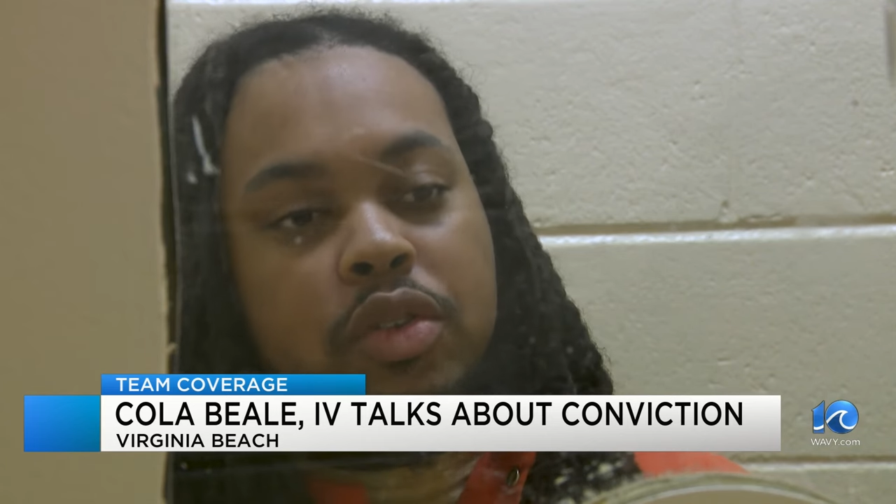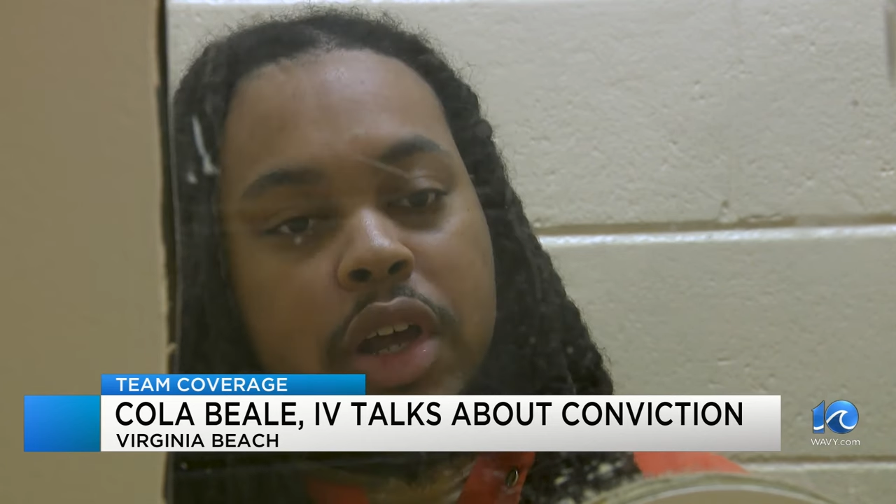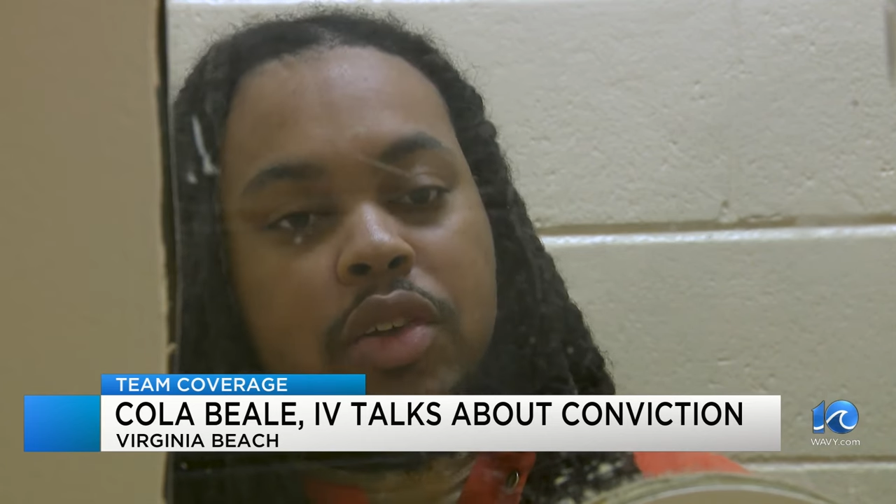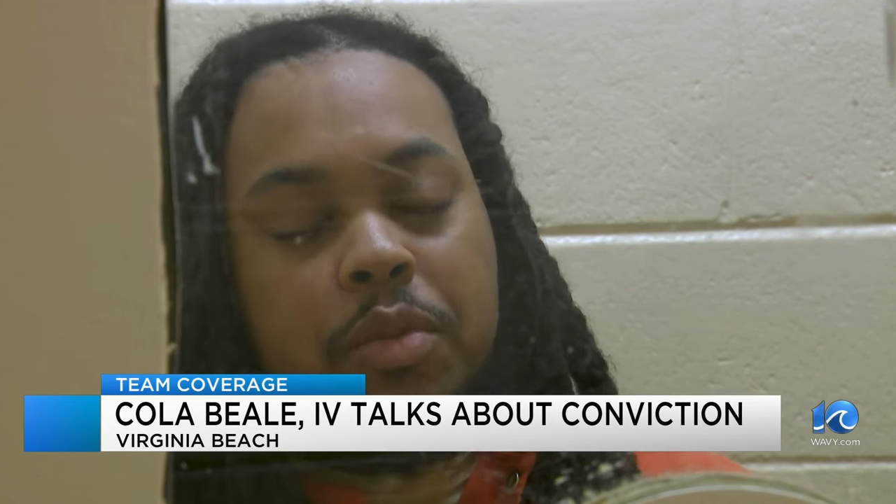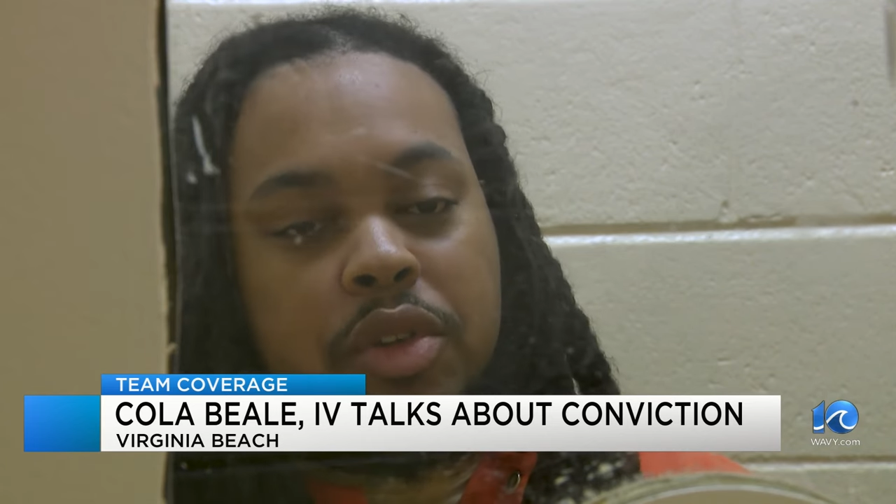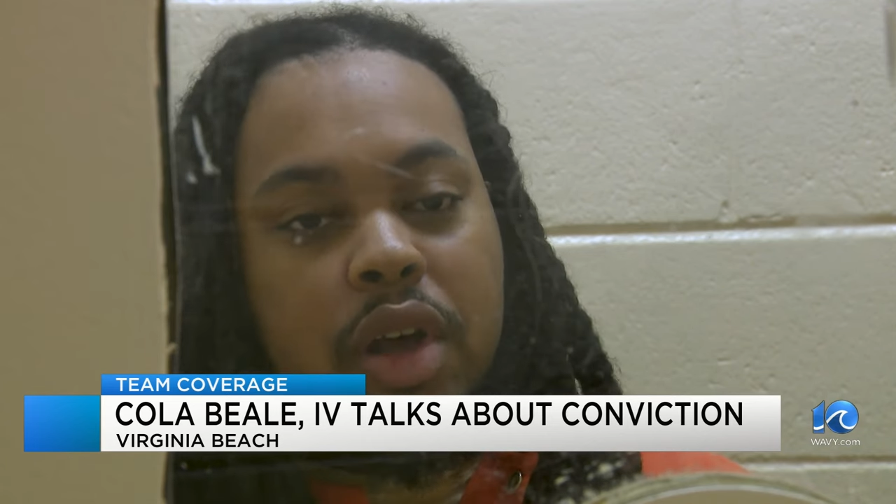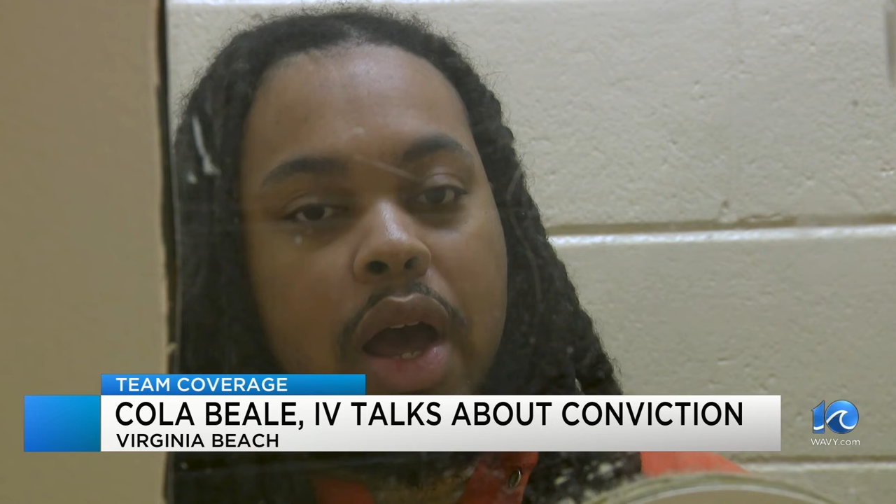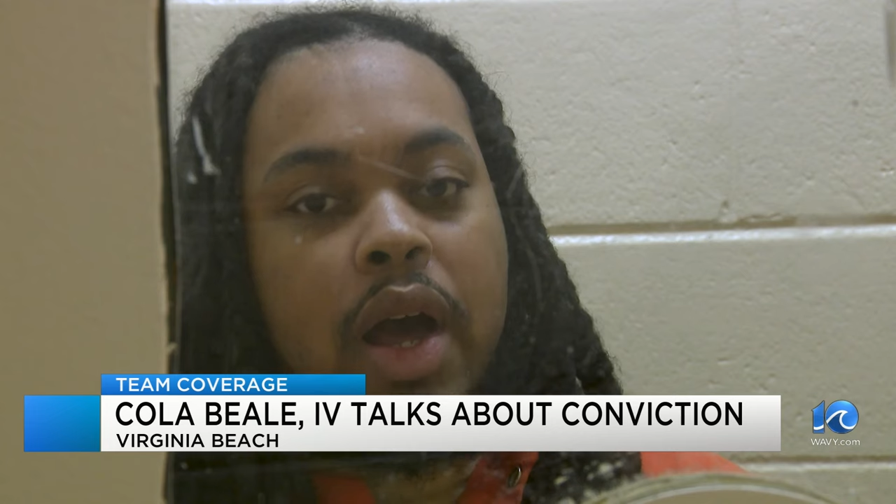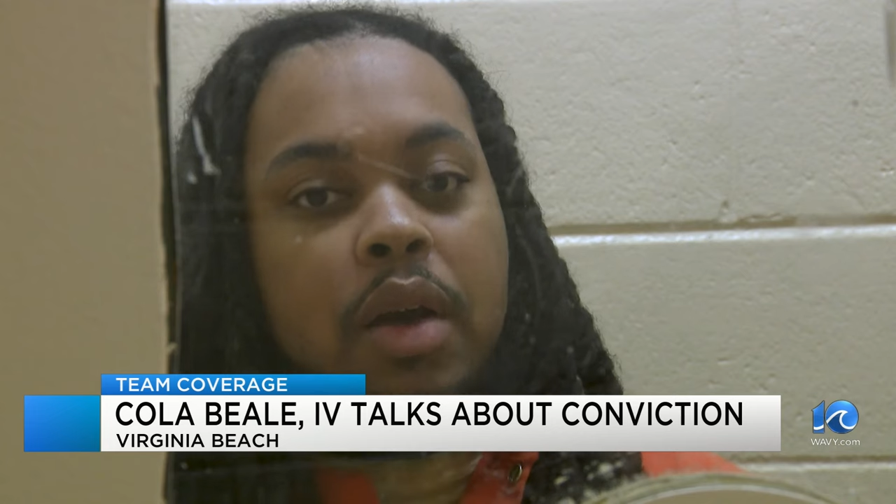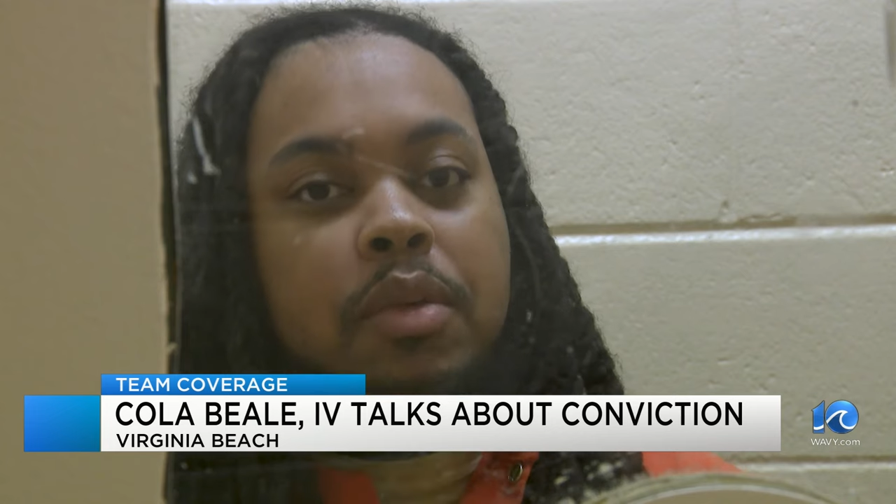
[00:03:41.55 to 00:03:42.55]
to take some
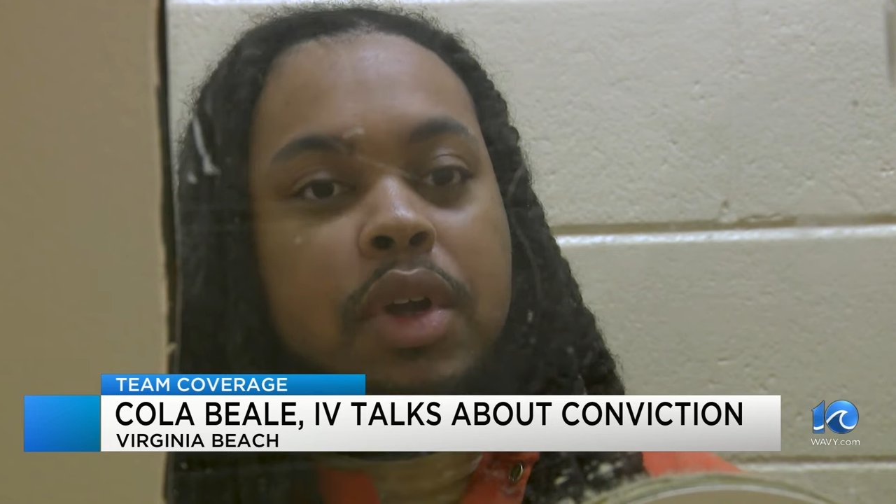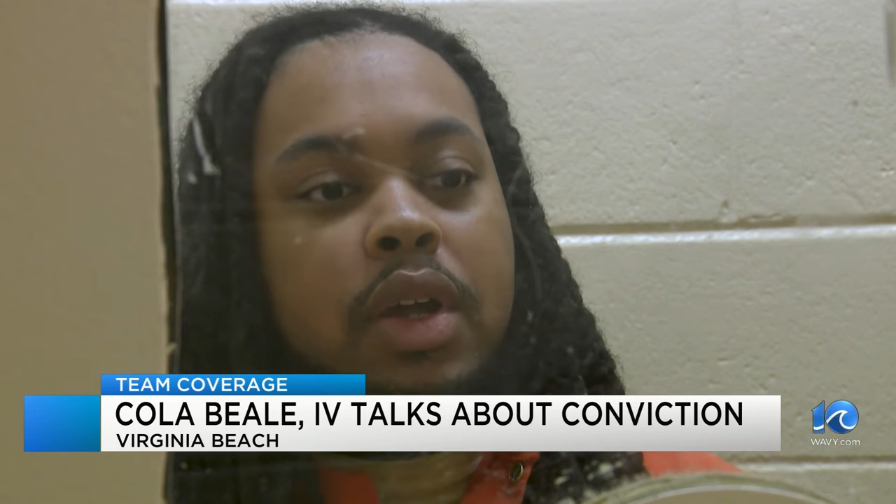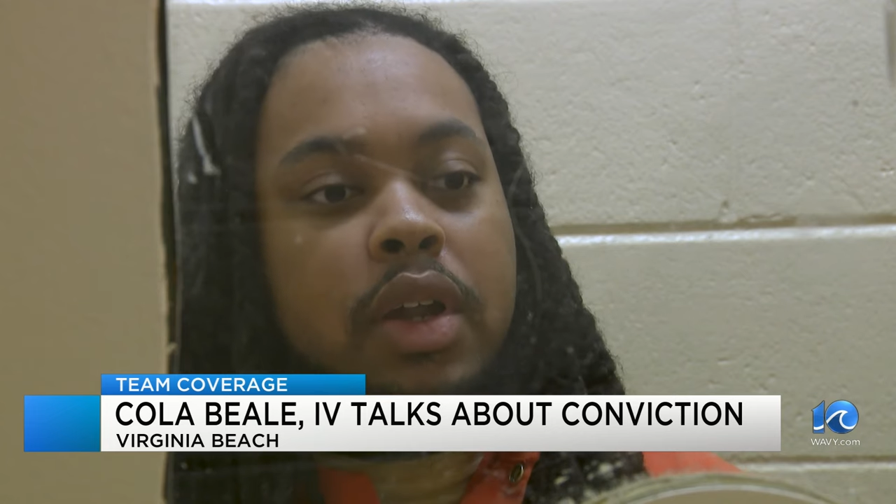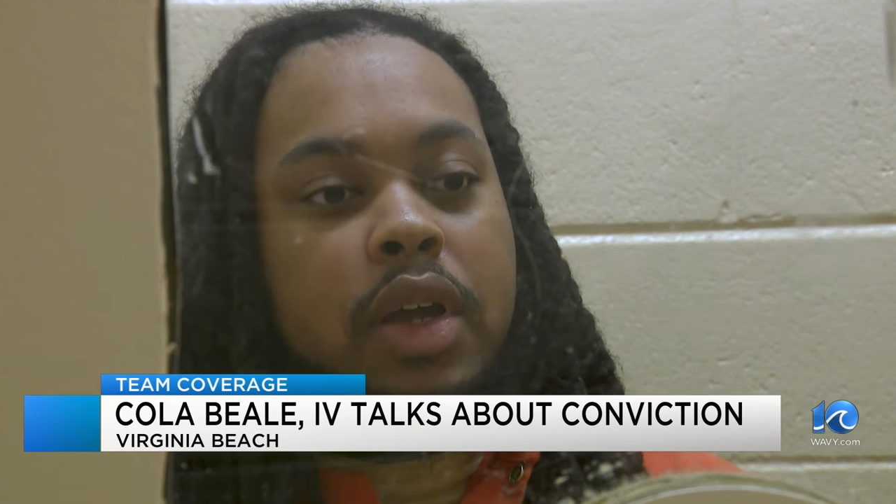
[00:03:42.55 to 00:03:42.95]
time to,